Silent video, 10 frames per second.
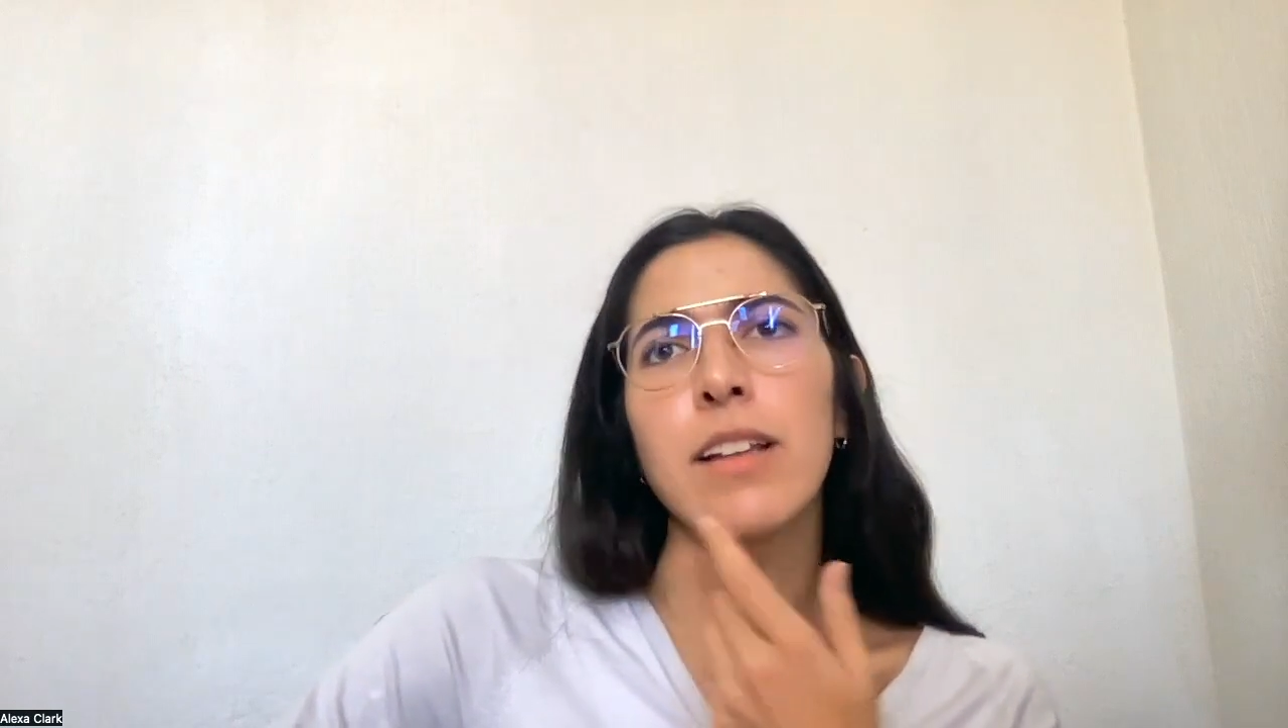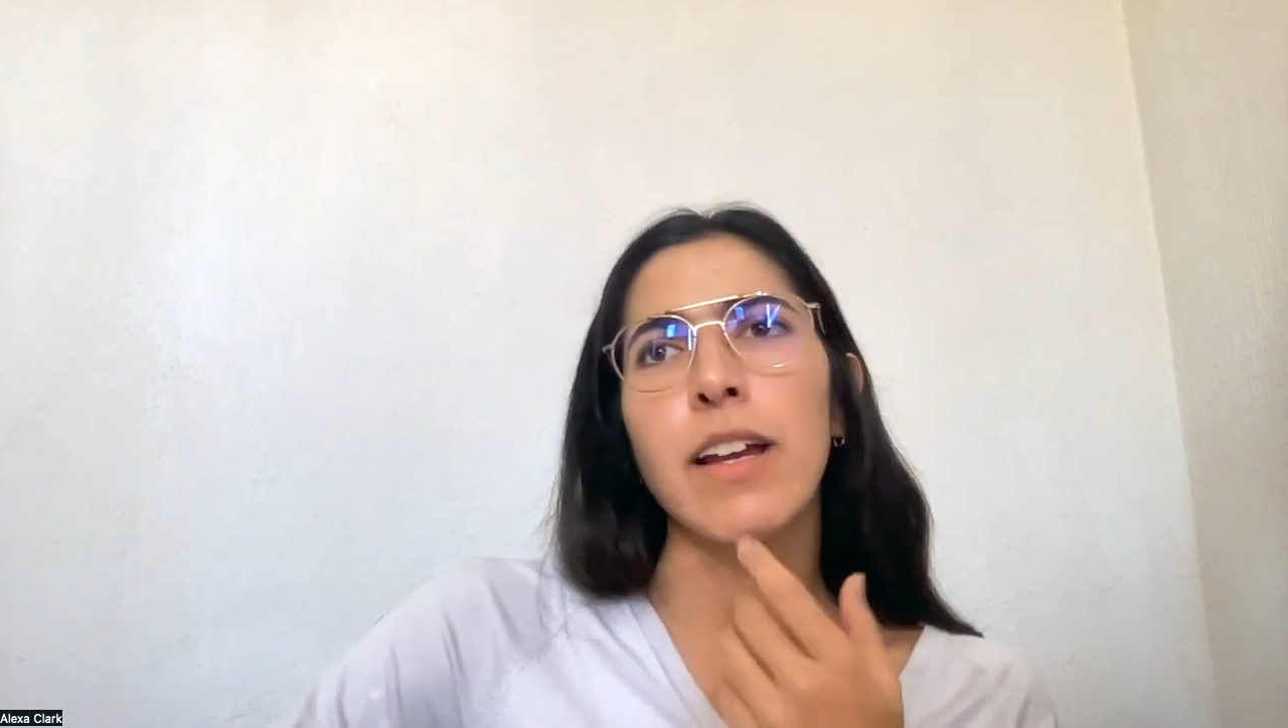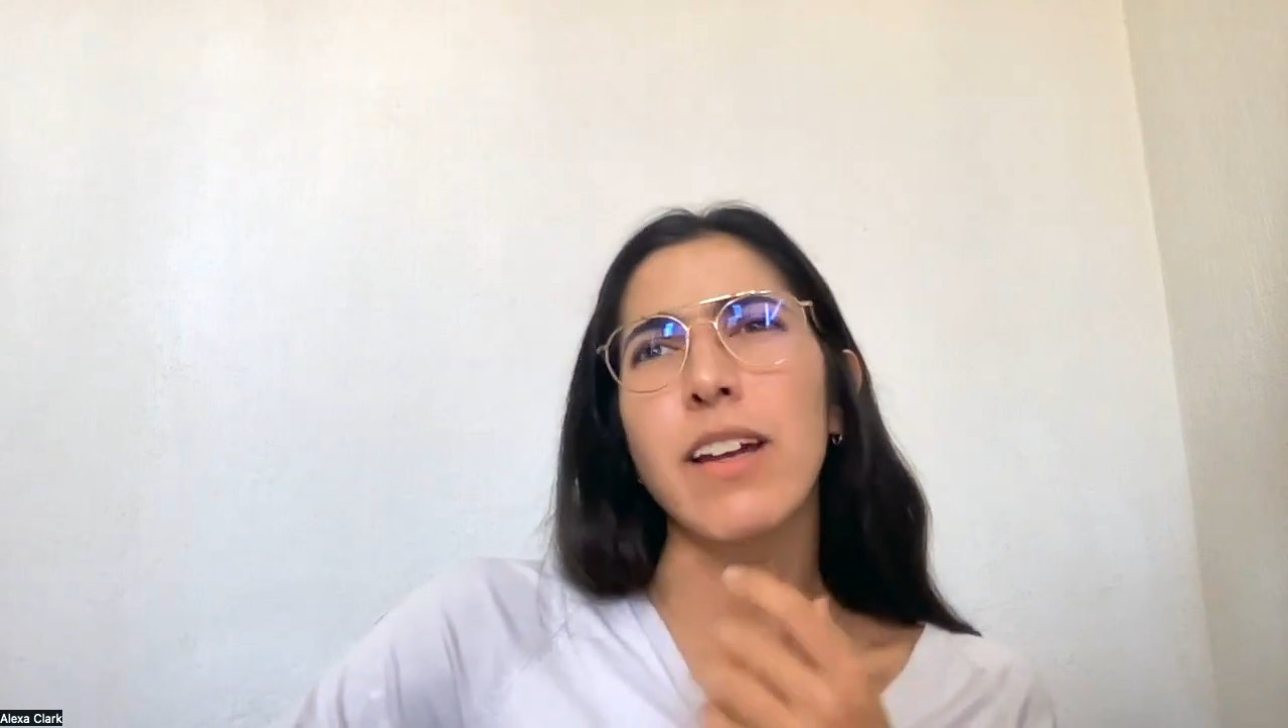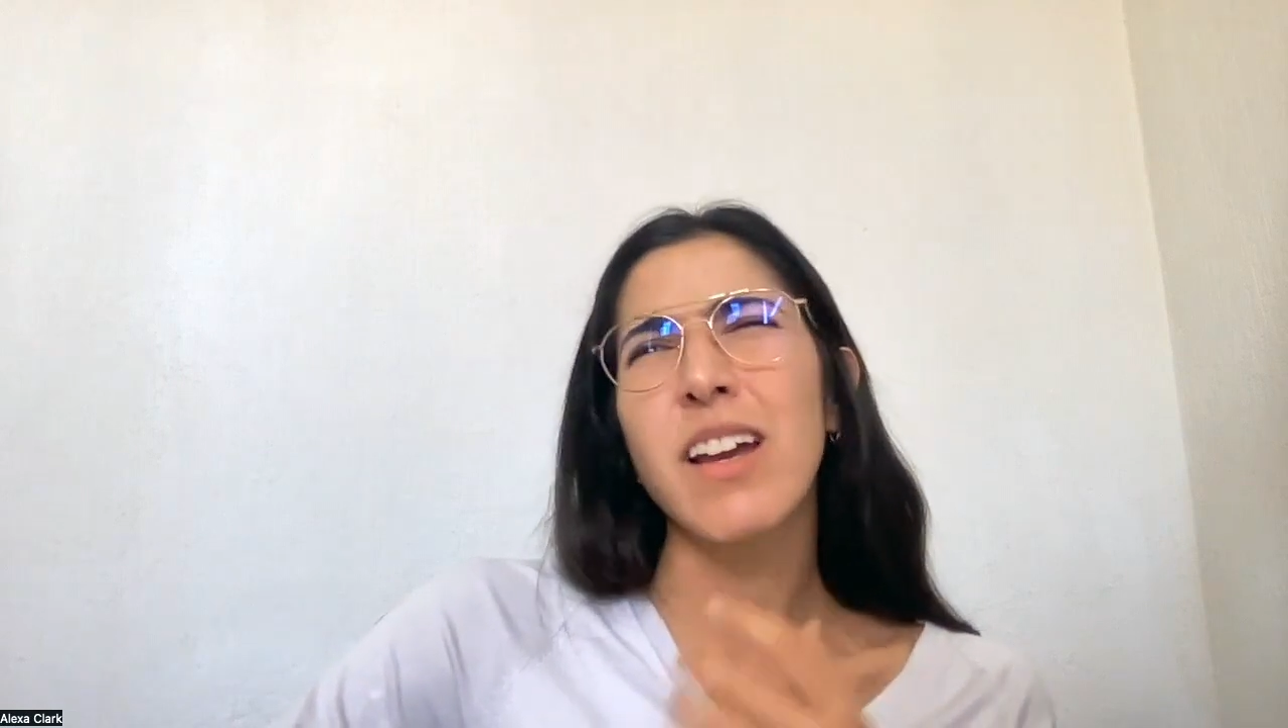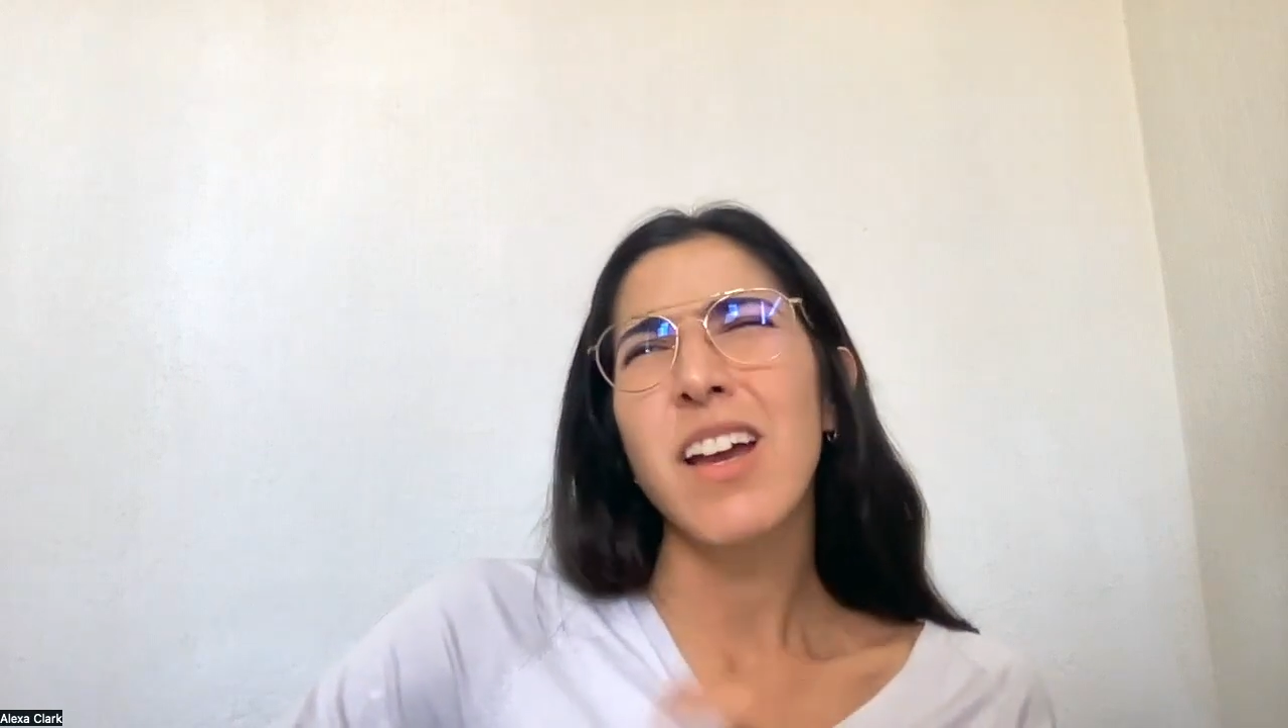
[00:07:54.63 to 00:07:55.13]

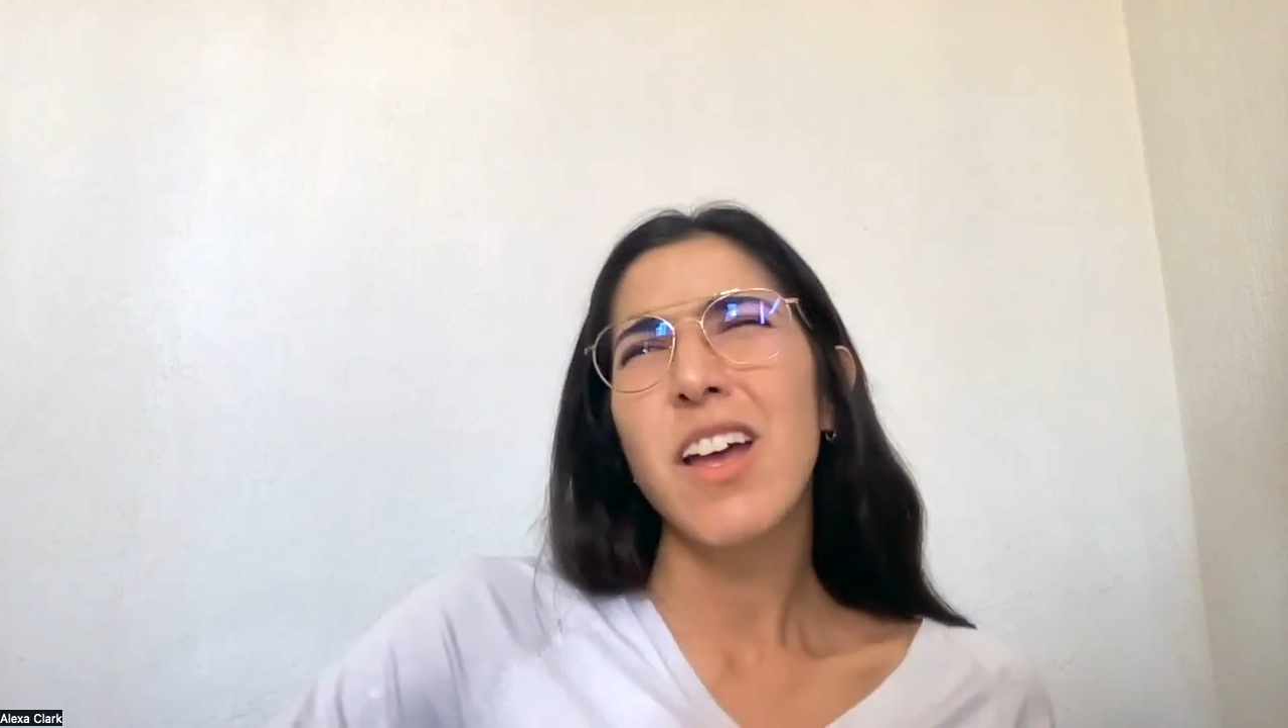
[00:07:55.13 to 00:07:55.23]
Like,